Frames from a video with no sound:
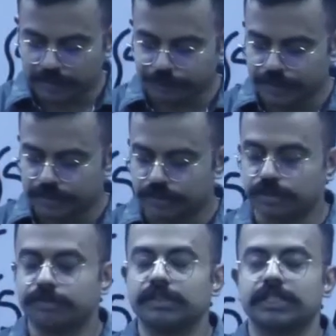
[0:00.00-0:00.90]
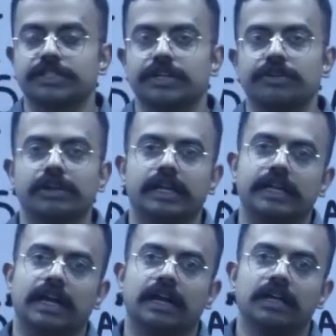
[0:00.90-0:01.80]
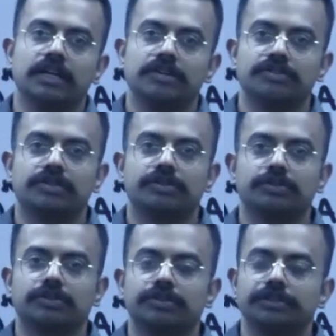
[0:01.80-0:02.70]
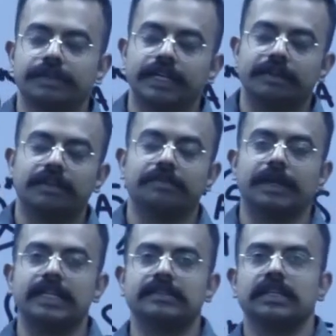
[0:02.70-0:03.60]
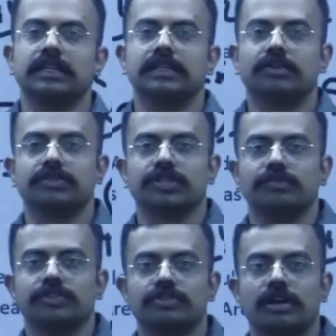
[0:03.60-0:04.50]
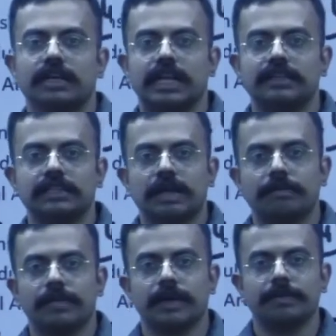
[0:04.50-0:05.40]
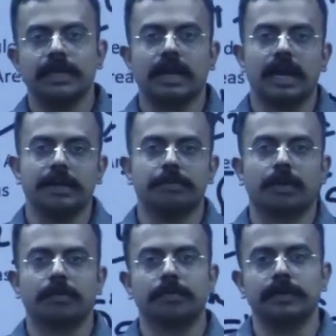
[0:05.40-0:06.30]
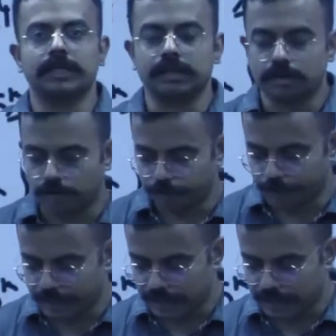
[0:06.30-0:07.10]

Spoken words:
are the features of the 6th schedule area. So 2021 means the question was not asked, maybe high probability of